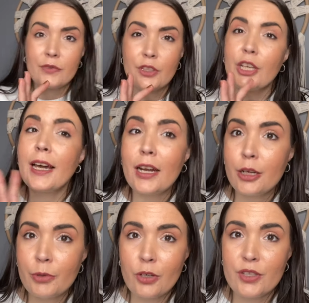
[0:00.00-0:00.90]
you got an
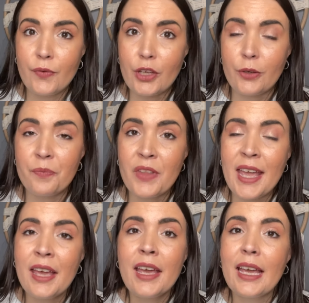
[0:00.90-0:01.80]
up close view.
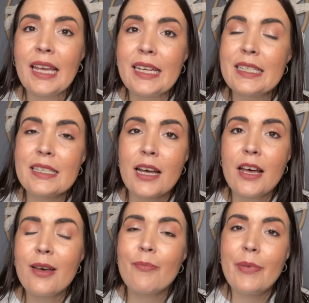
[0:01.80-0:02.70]
It is not
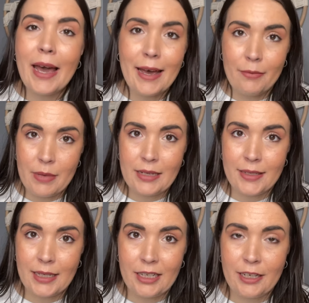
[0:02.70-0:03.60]
a bad
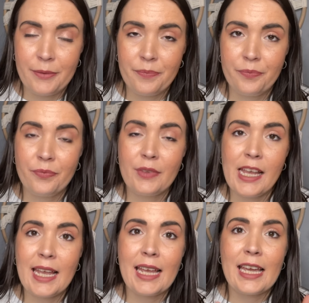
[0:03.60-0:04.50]
mascara.
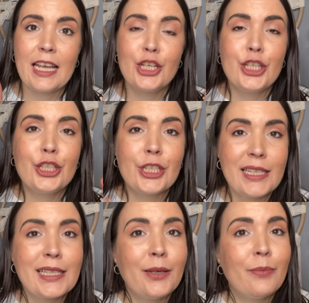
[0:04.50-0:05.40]

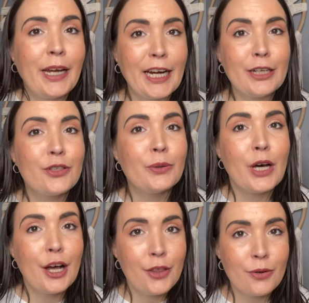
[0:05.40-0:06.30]
Just compared to
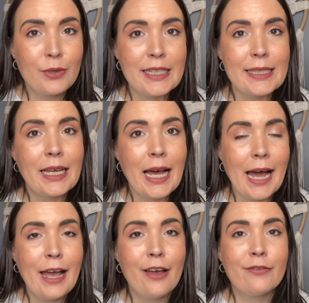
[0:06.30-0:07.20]
other ones that I
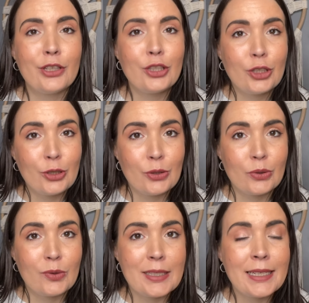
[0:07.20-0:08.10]
have
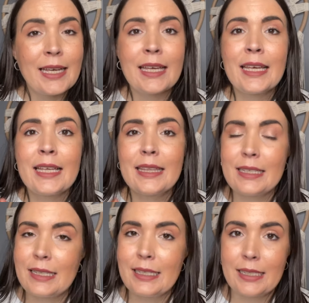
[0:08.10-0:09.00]
used,
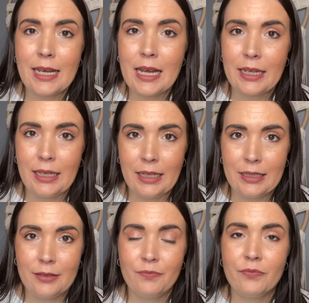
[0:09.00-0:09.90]
this is not it.
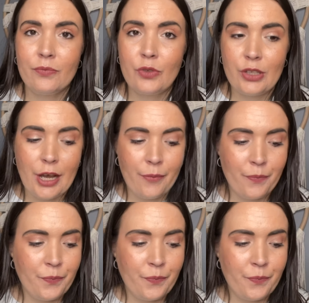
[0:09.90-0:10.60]
So,